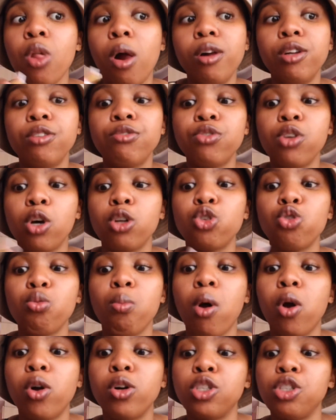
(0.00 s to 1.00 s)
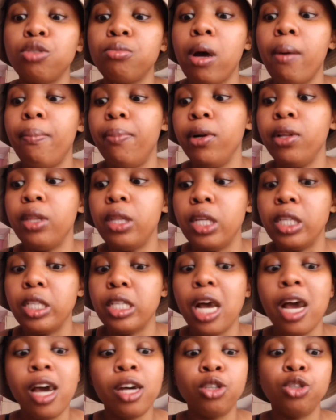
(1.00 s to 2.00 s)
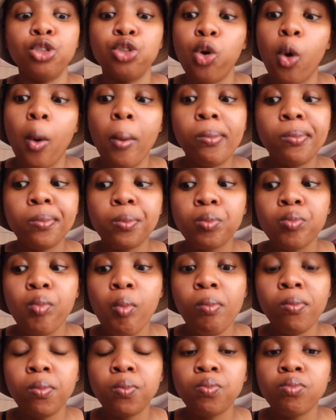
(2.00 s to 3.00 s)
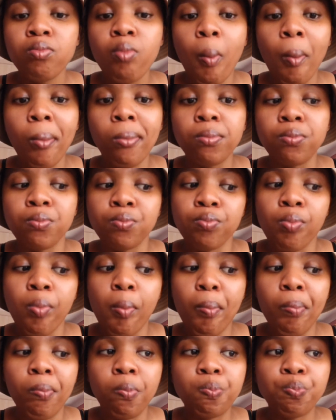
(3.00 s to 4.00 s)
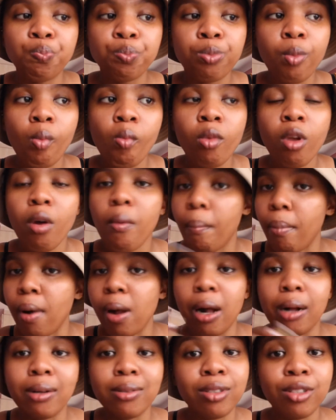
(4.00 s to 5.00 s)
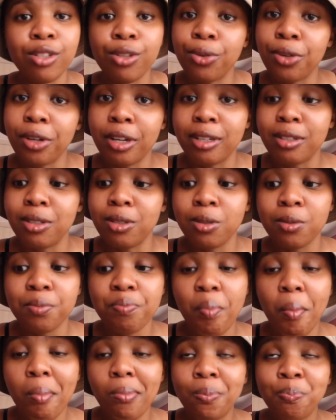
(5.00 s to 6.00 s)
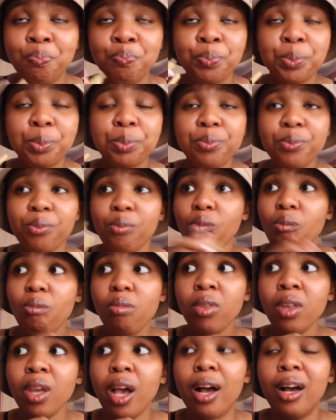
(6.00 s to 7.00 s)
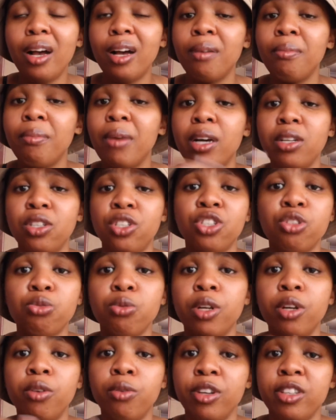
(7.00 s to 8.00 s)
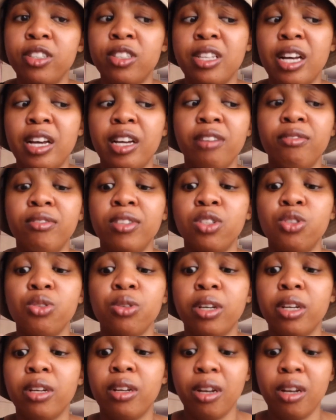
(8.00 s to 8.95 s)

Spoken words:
if not tomorrow on my birthday, I don't know. But I'll see you guys. I just want to rest. I even took